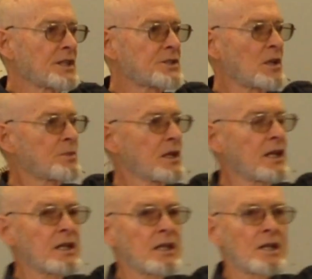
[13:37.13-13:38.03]
as something
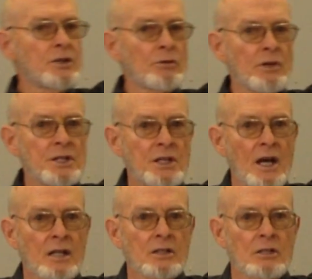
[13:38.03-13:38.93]
he needed to reach
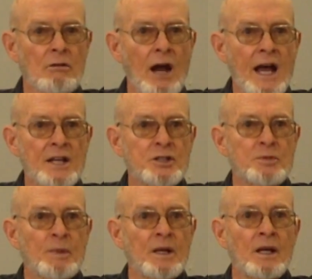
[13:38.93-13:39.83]
out and
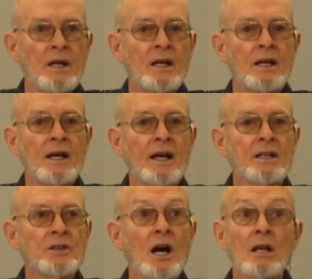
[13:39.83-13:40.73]
grasp
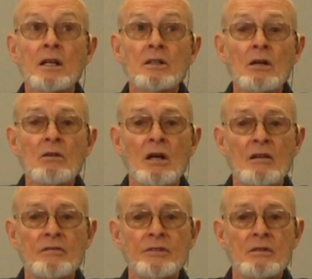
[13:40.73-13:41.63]
and not let go of.